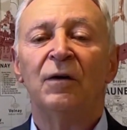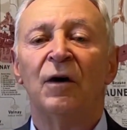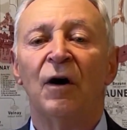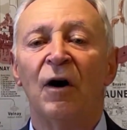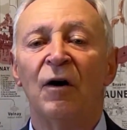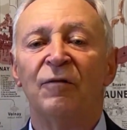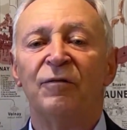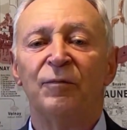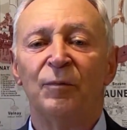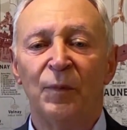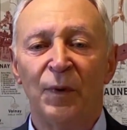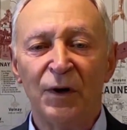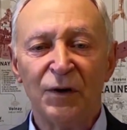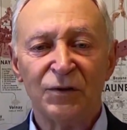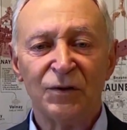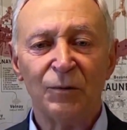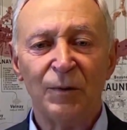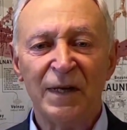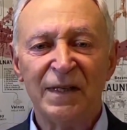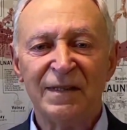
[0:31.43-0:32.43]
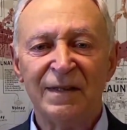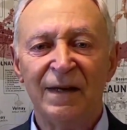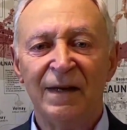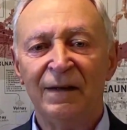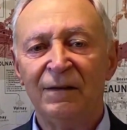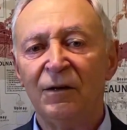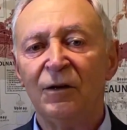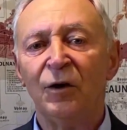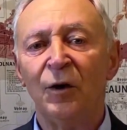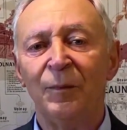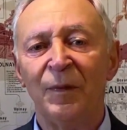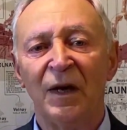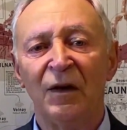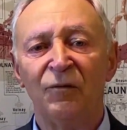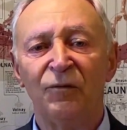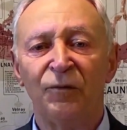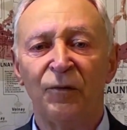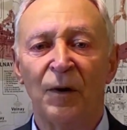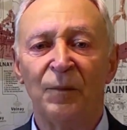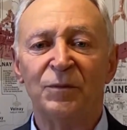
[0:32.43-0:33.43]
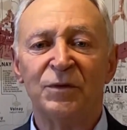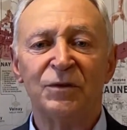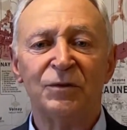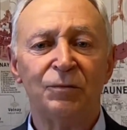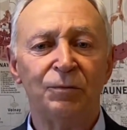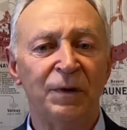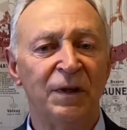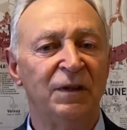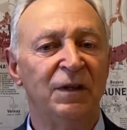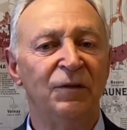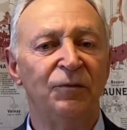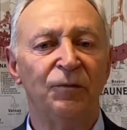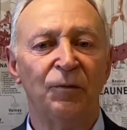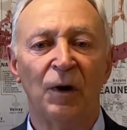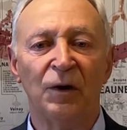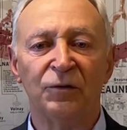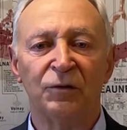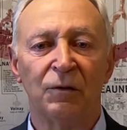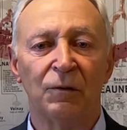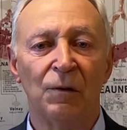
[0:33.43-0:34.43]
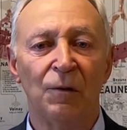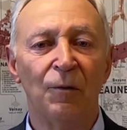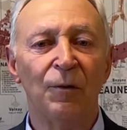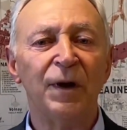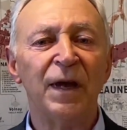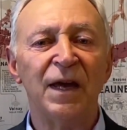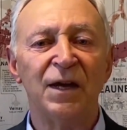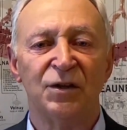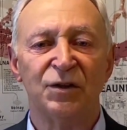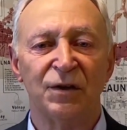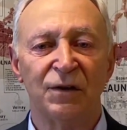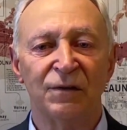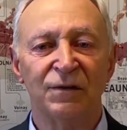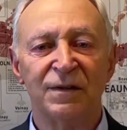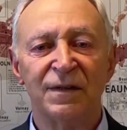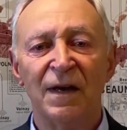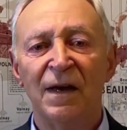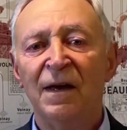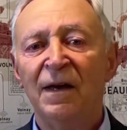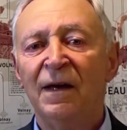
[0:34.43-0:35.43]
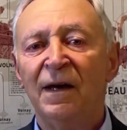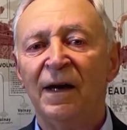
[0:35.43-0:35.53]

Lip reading: of Meursault estate coming from 3 different locations,